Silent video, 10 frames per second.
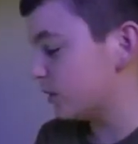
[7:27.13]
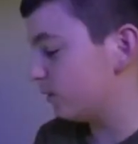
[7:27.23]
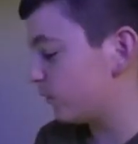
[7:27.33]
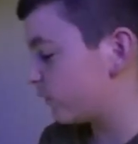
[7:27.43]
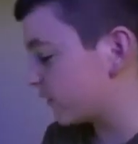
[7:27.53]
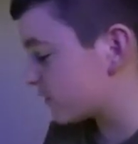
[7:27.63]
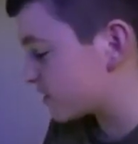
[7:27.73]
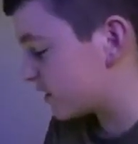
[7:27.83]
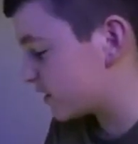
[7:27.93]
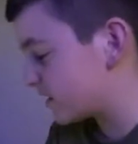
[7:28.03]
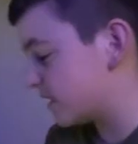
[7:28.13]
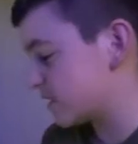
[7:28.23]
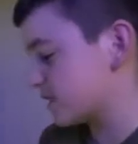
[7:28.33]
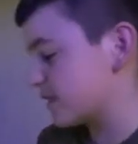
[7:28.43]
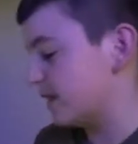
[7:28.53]
who
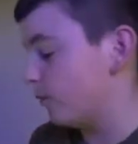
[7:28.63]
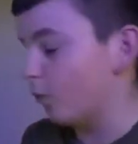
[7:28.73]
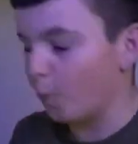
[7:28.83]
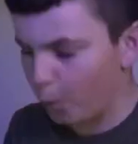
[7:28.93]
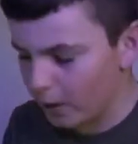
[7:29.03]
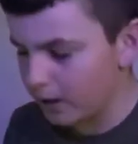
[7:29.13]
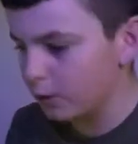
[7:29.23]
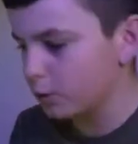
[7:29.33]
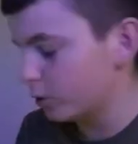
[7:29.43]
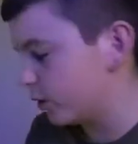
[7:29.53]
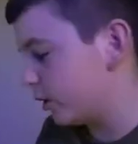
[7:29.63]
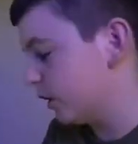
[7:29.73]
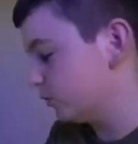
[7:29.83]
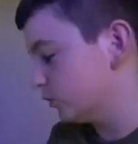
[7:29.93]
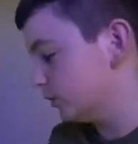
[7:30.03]
stays the same, will go into the
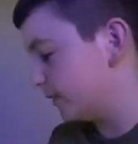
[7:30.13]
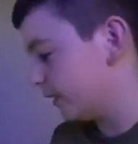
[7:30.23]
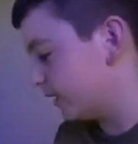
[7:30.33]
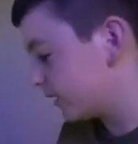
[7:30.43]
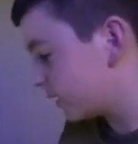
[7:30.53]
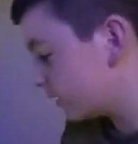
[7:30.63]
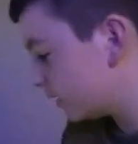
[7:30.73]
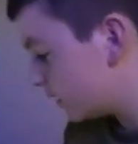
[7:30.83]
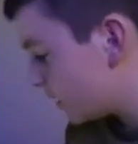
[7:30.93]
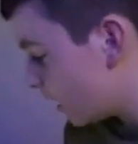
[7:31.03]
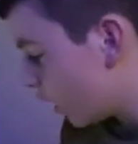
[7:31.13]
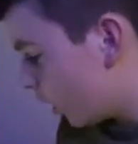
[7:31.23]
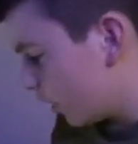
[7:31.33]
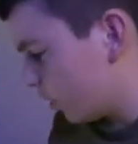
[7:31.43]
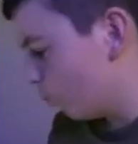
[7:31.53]
Europa League.
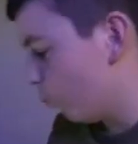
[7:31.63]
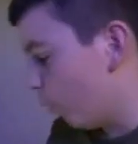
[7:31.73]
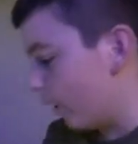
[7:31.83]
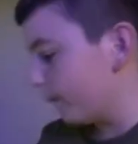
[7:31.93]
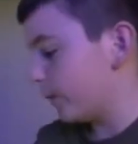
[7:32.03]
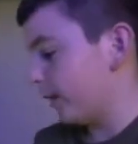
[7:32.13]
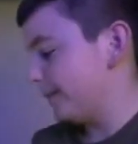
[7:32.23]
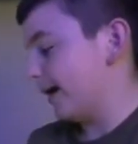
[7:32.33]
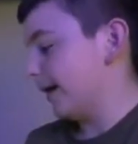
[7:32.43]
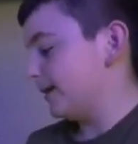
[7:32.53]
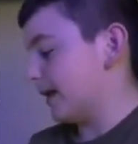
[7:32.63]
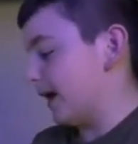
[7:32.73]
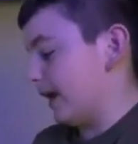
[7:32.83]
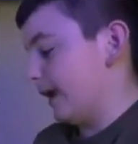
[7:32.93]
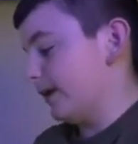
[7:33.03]
One point behind
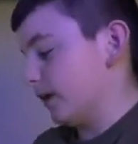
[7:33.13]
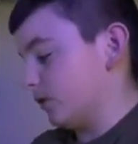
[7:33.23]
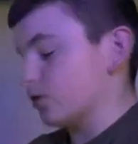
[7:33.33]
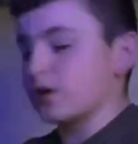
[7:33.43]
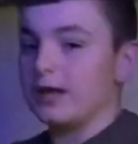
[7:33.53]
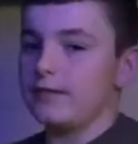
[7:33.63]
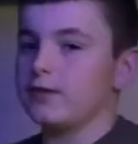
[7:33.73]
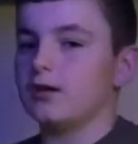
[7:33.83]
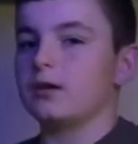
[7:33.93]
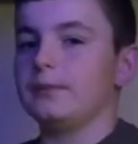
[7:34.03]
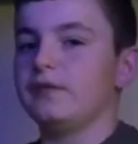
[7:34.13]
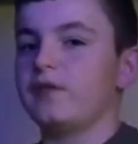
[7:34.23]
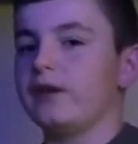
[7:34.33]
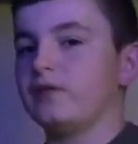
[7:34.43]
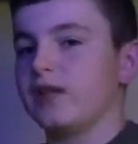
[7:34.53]
Atalanta, though, so them two are going to be
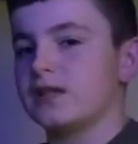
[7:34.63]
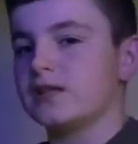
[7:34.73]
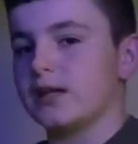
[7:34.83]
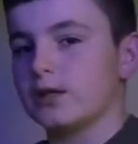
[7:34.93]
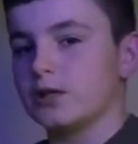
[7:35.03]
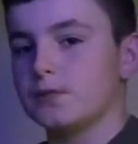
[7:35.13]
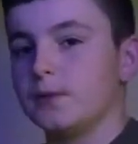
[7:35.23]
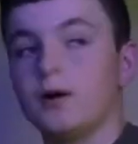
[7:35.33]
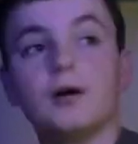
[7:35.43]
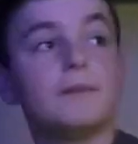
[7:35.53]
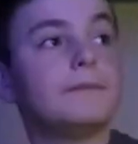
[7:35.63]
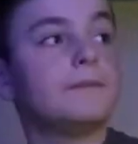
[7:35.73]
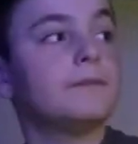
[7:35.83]
fighting for that second spot.